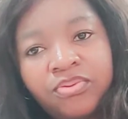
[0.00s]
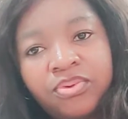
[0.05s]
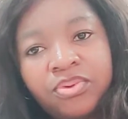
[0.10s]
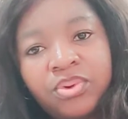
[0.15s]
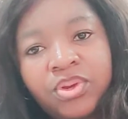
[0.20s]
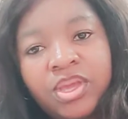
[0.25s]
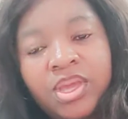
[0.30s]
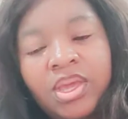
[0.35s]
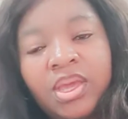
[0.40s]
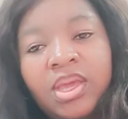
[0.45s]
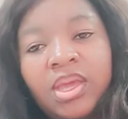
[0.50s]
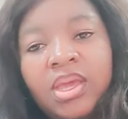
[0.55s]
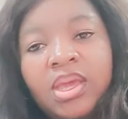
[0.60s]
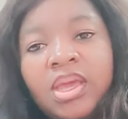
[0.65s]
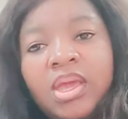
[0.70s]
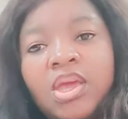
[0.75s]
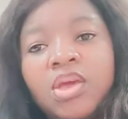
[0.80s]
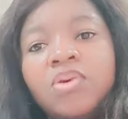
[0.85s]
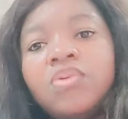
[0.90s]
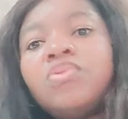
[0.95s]
Okay,
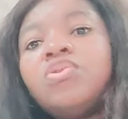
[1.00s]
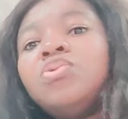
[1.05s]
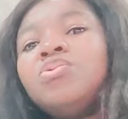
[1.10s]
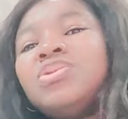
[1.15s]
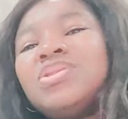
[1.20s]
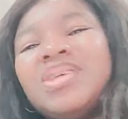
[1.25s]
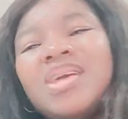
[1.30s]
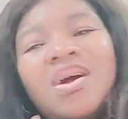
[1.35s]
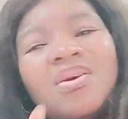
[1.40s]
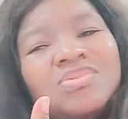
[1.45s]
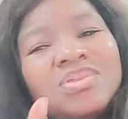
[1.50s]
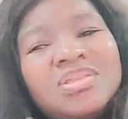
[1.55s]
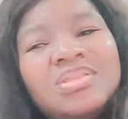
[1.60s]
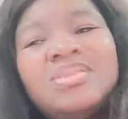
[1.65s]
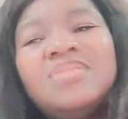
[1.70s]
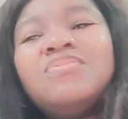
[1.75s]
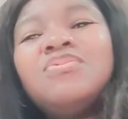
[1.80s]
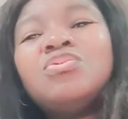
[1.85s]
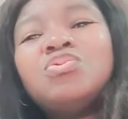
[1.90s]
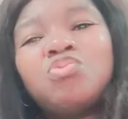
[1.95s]
you will see houses
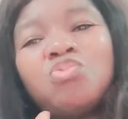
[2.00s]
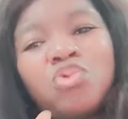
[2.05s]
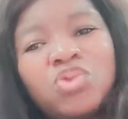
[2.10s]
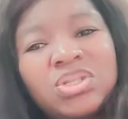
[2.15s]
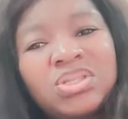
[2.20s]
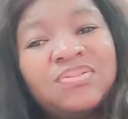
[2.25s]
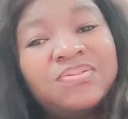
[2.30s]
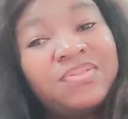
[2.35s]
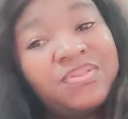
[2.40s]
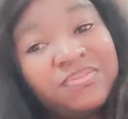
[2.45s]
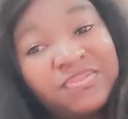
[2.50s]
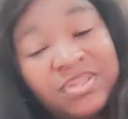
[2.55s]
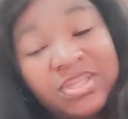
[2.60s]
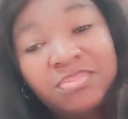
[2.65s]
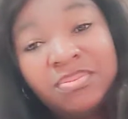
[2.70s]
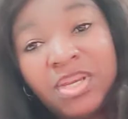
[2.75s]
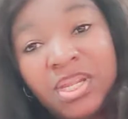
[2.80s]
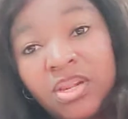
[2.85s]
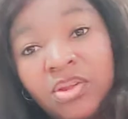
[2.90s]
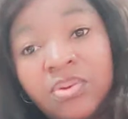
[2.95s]
even worth fifty
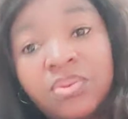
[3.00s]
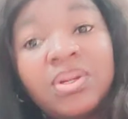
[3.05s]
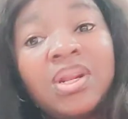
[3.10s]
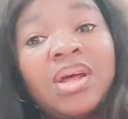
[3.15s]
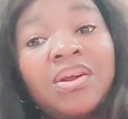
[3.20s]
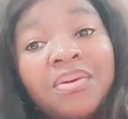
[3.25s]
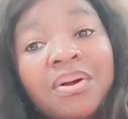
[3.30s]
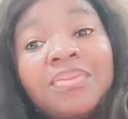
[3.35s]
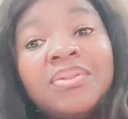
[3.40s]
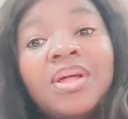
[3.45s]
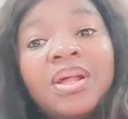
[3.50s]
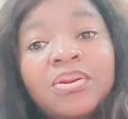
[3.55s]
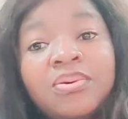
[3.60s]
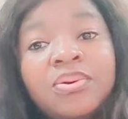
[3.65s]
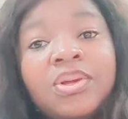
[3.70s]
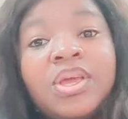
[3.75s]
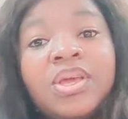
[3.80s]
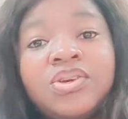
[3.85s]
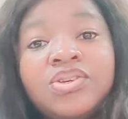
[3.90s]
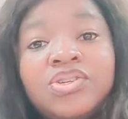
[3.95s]
million around that
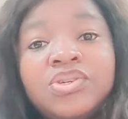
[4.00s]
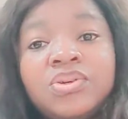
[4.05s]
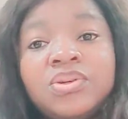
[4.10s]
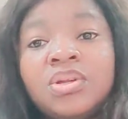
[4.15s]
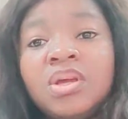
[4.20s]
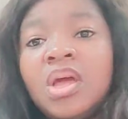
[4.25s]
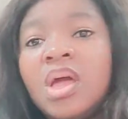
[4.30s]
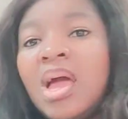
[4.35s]
location.